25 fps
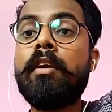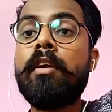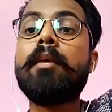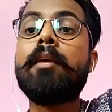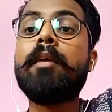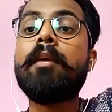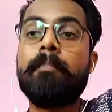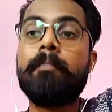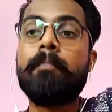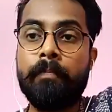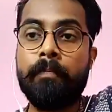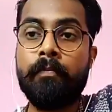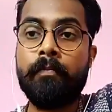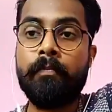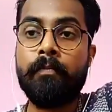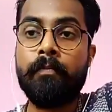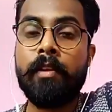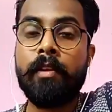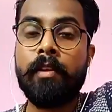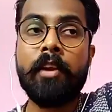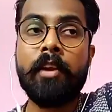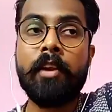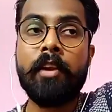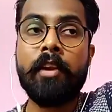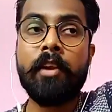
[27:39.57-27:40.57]
And you have to
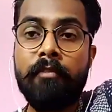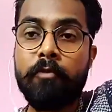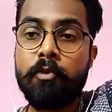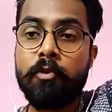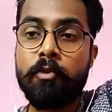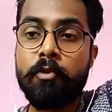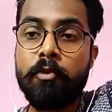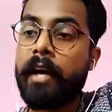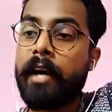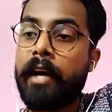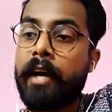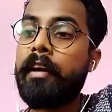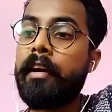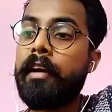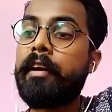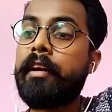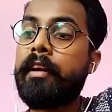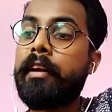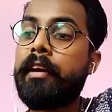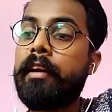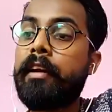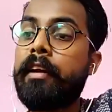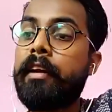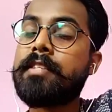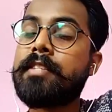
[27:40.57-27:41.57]

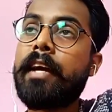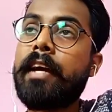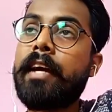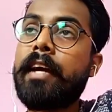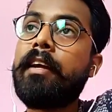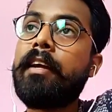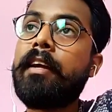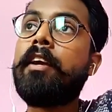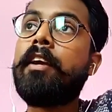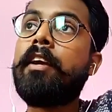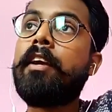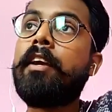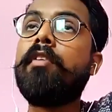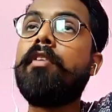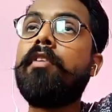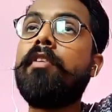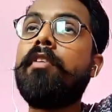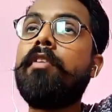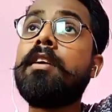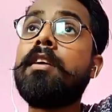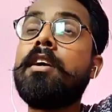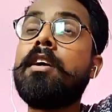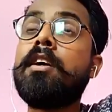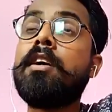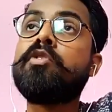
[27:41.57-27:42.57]
segregate your work so
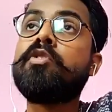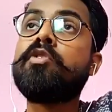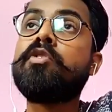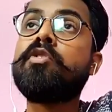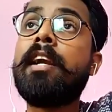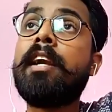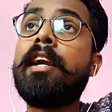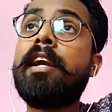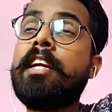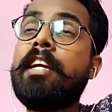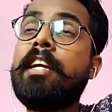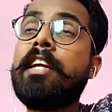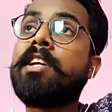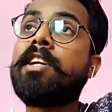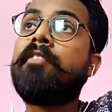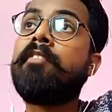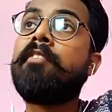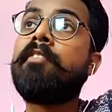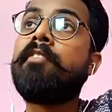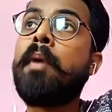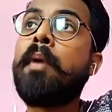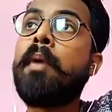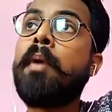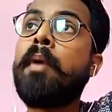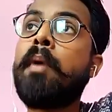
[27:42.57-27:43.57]
that each and every member in
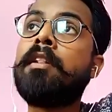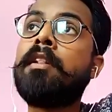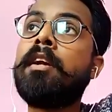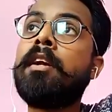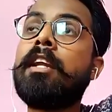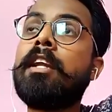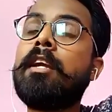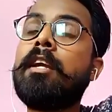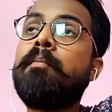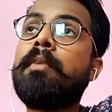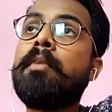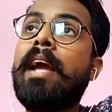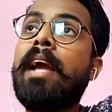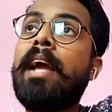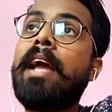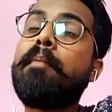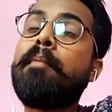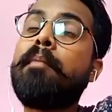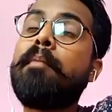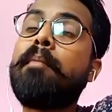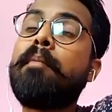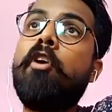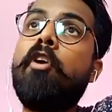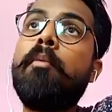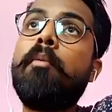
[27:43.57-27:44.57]
the team can
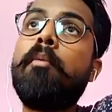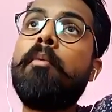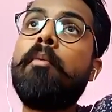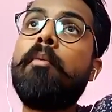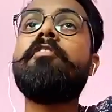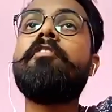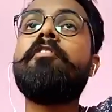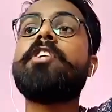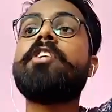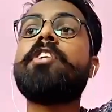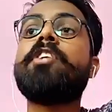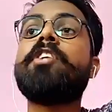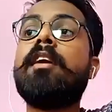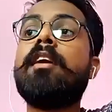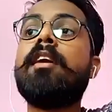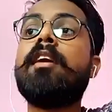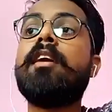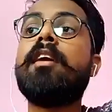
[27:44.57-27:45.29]
perform efficiently.